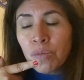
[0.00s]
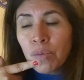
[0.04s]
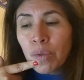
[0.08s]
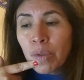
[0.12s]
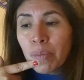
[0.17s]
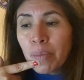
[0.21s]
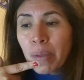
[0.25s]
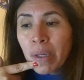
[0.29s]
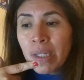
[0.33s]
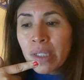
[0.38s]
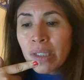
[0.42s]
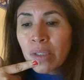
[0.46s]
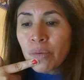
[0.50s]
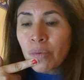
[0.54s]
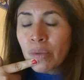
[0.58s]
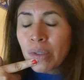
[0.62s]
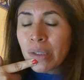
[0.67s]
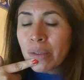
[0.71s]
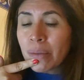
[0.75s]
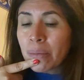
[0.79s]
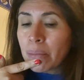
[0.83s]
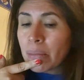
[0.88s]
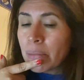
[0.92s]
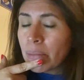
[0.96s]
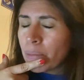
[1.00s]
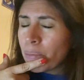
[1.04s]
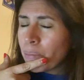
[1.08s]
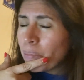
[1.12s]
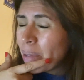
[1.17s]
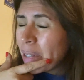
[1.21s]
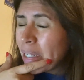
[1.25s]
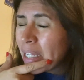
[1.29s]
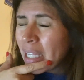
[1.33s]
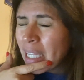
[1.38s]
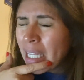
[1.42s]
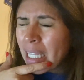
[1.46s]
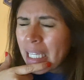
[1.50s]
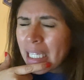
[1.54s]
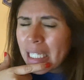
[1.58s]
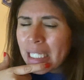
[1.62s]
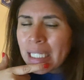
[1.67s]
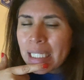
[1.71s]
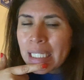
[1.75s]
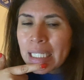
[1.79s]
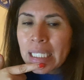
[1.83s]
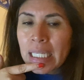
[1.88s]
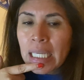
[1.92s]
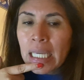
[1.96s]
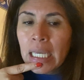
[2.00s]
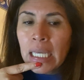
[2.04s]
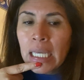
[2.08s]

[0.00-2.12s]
we punish with many things.